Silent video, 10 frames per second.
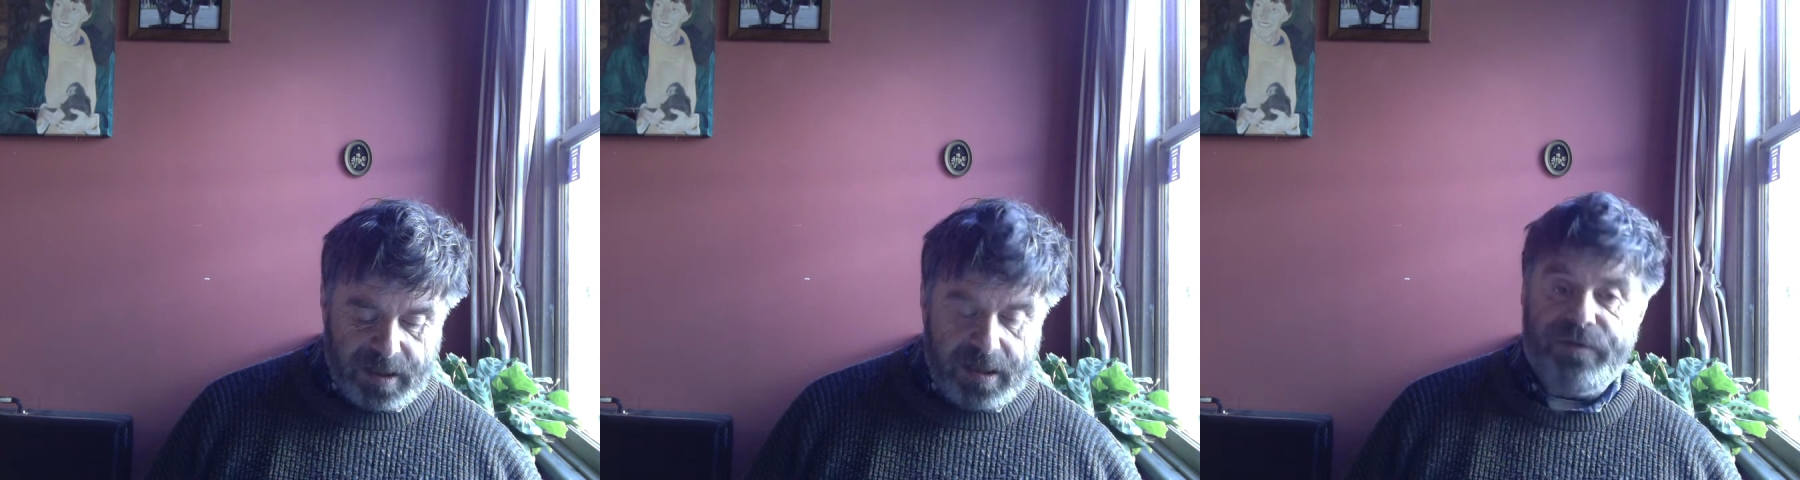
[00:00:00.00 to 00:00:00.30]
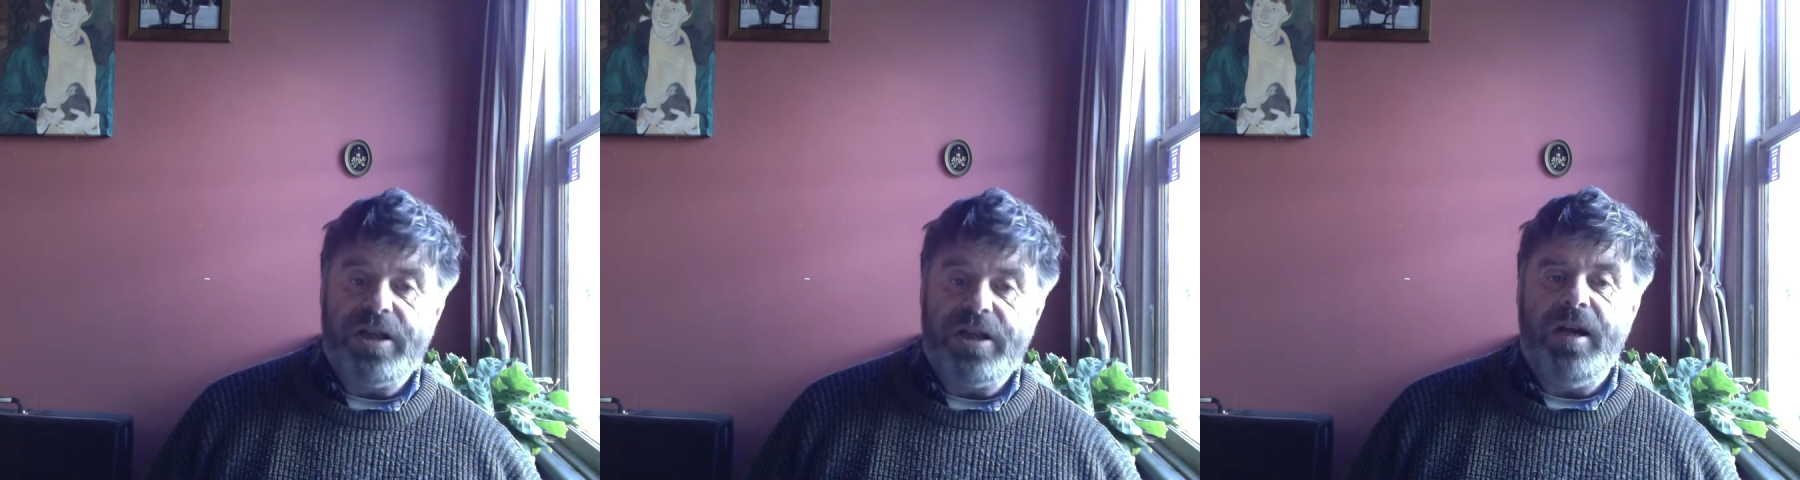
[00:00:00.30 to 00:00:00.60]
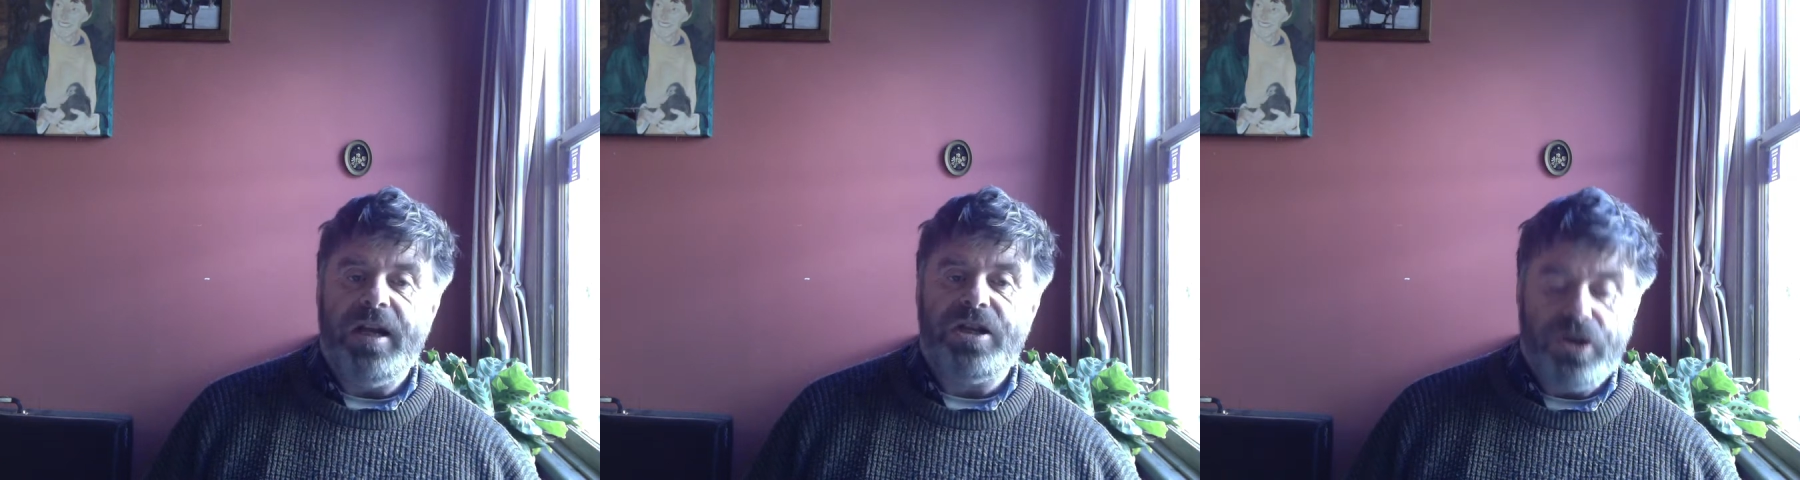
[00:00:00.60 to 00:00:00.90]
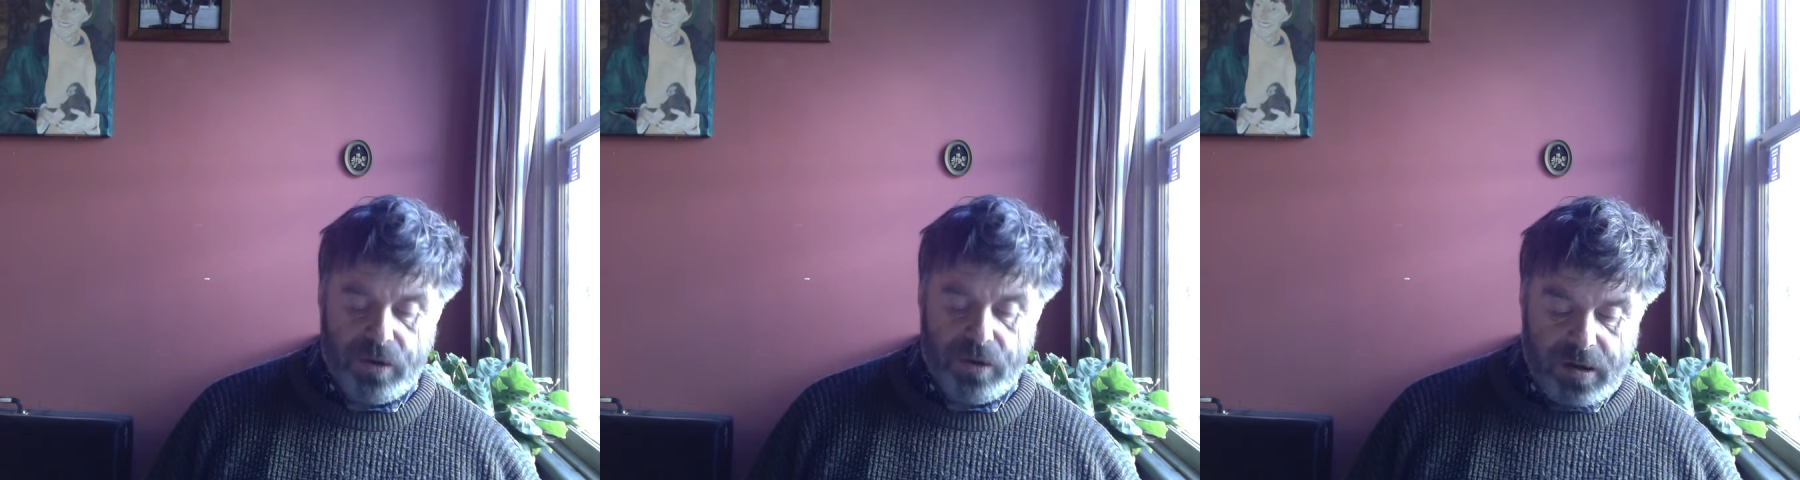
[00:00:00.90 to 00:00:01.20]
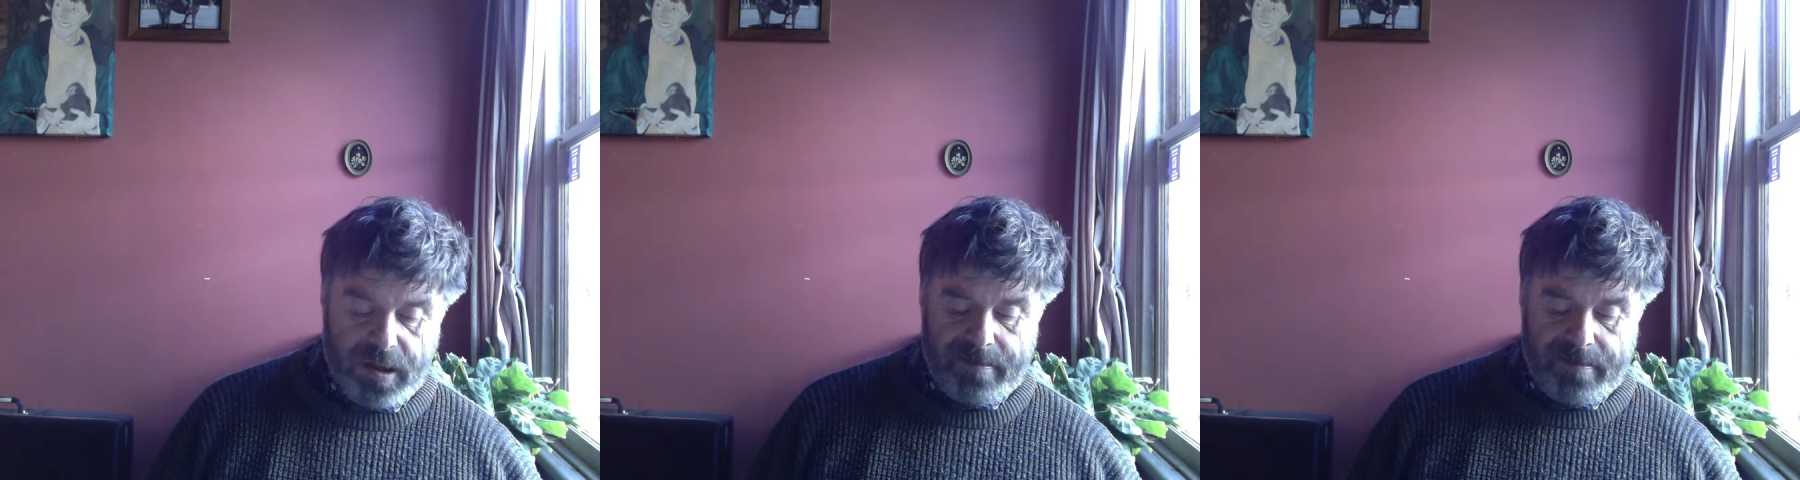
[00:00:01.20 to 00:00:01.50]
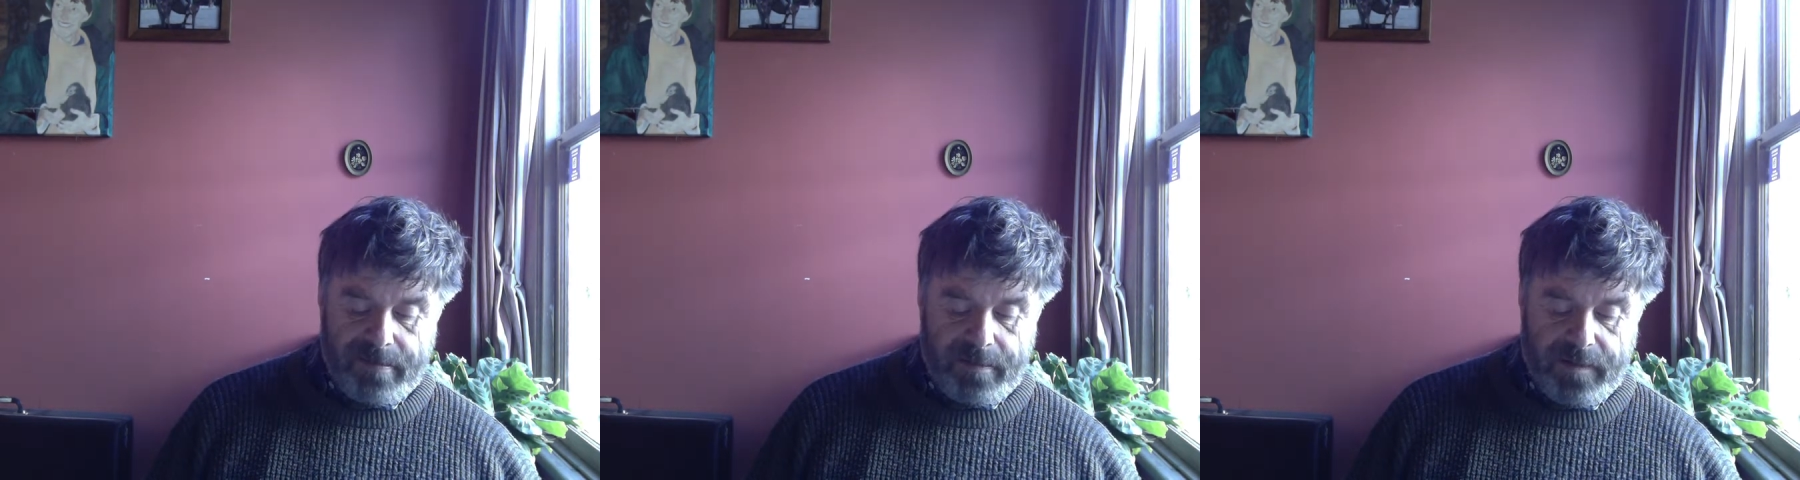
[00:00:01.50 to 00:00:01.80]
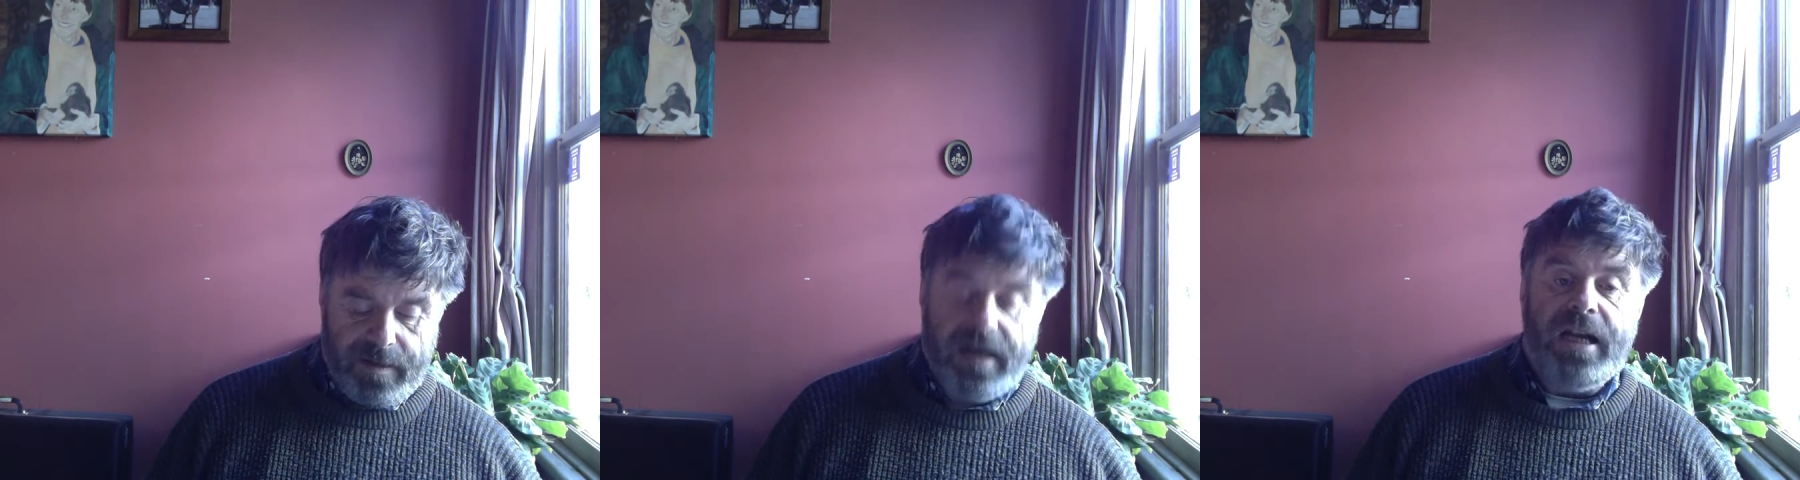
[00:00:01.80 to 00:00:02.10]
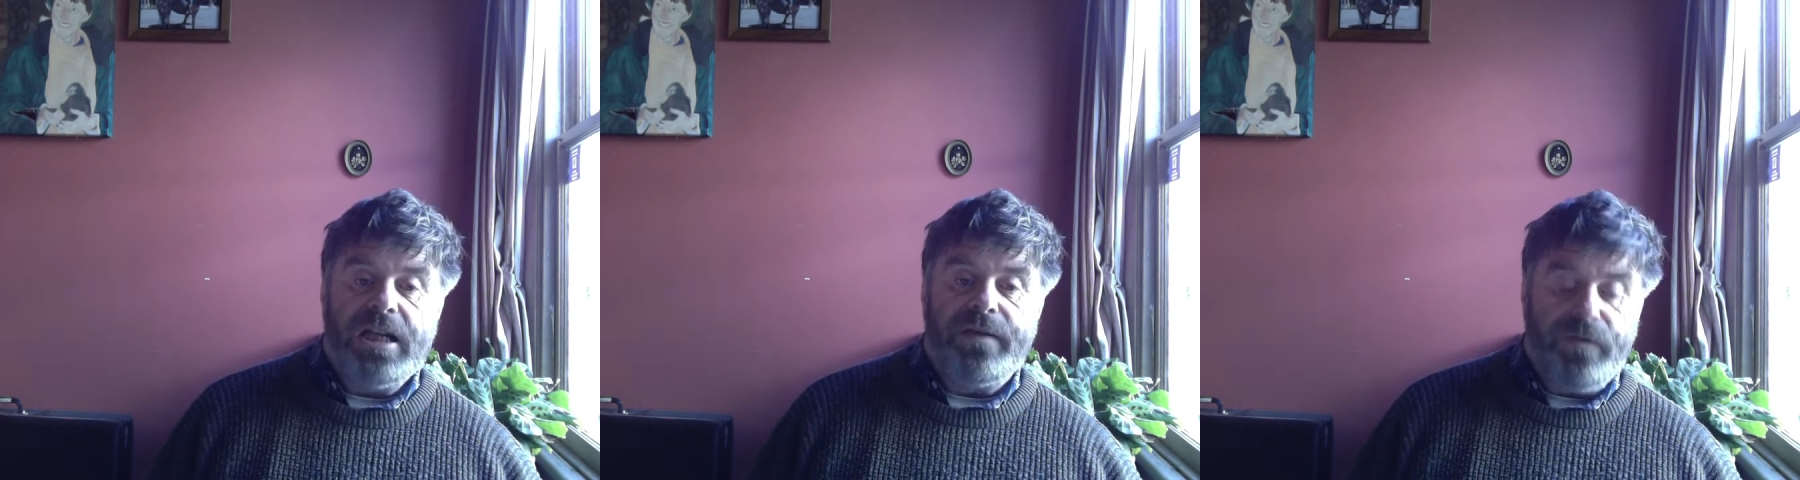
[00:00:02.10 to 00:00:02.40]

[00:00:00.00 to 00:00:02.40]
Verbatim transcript: if this meets your needs